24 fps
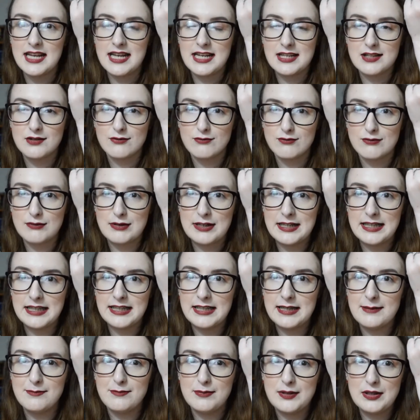It's a
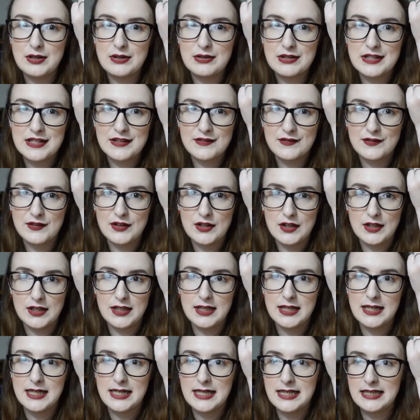really
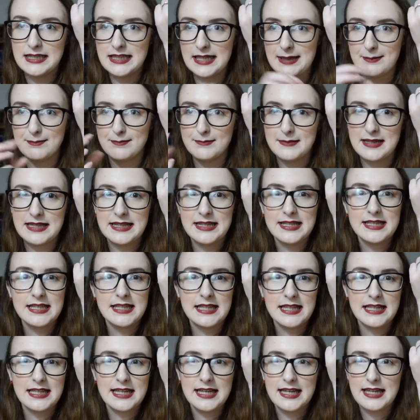beautiful, like
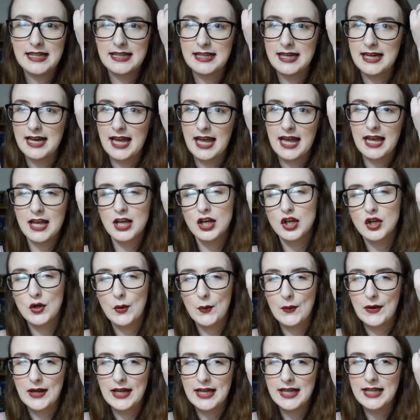minty, like
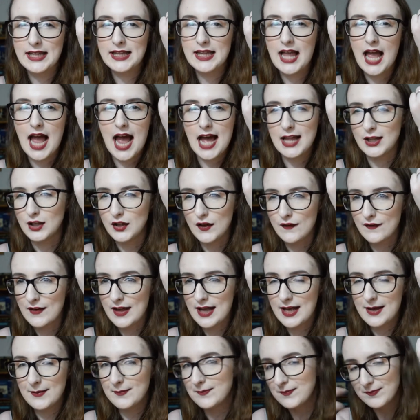green. I love
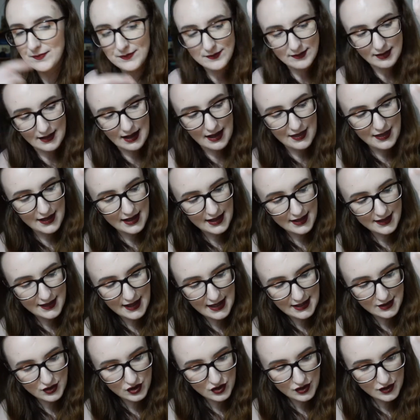it. I think
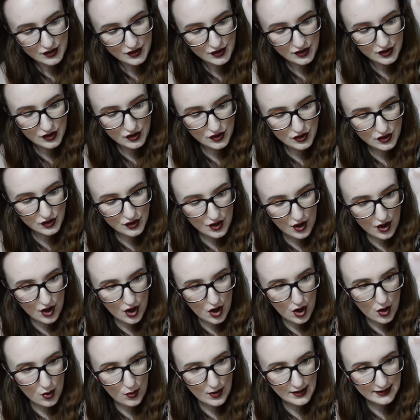that's just
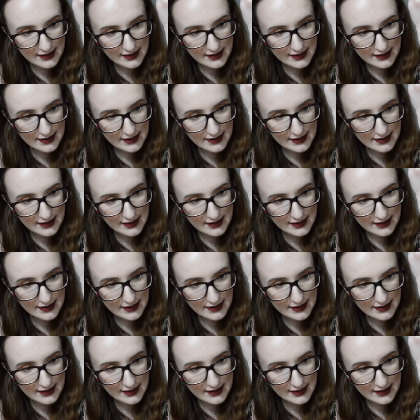so